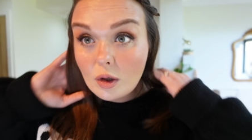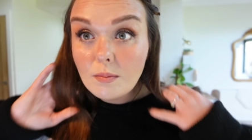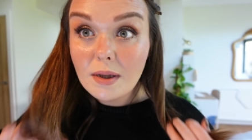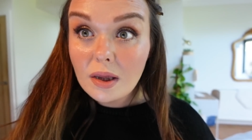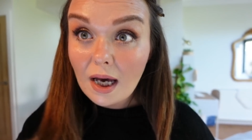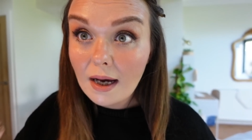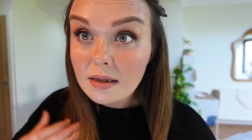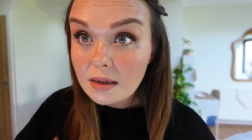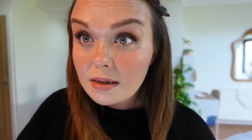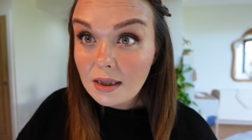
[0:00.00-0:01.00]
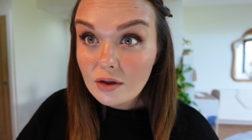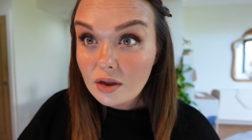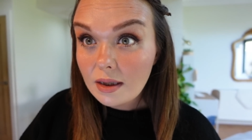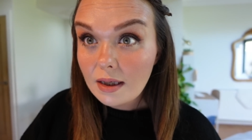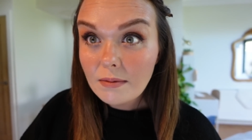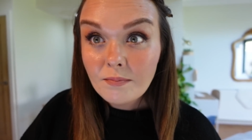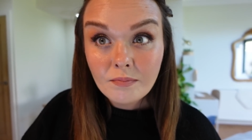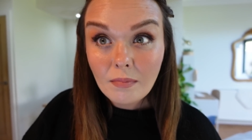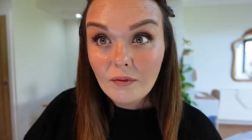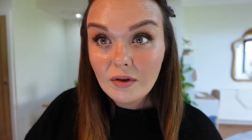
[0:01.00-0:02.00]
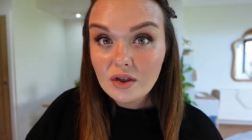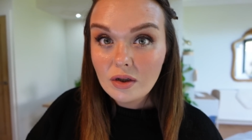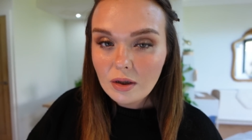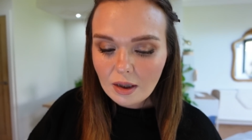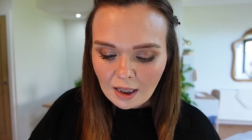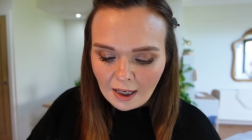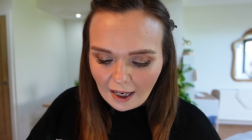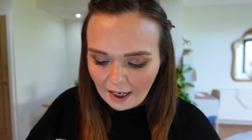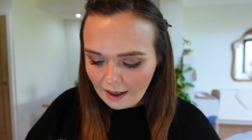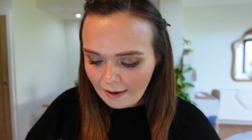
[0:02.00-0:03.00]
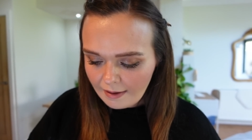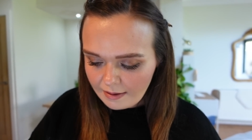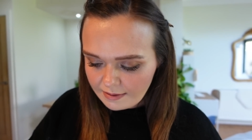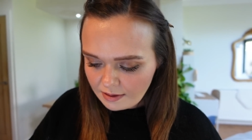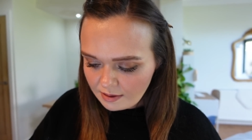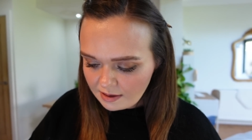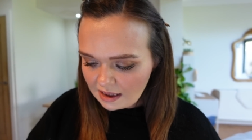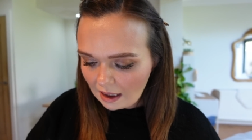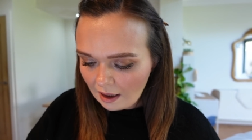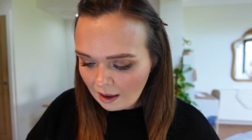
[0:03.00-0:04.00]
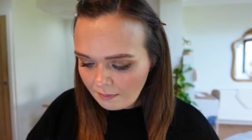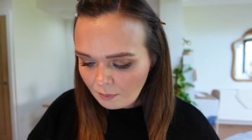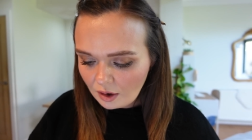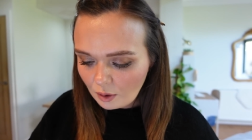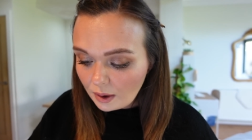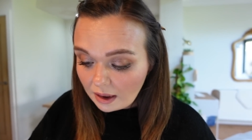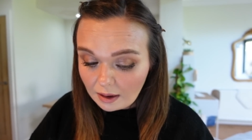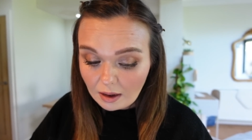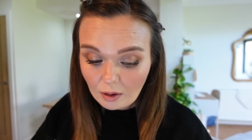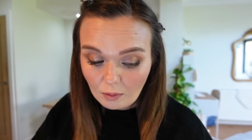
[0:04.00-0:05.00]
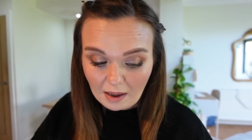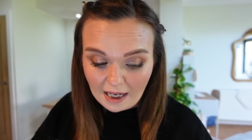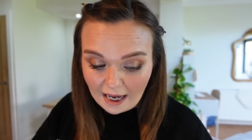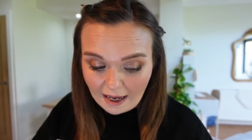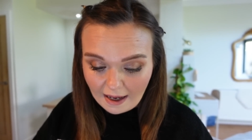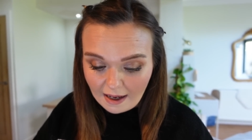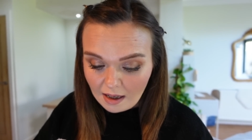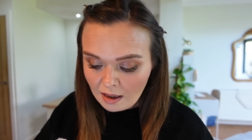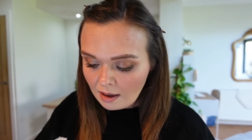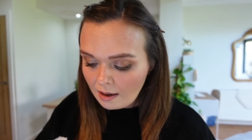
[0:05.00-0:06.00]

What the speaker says: But that is essentially my finished look, and I'm gonna quickly curl my hair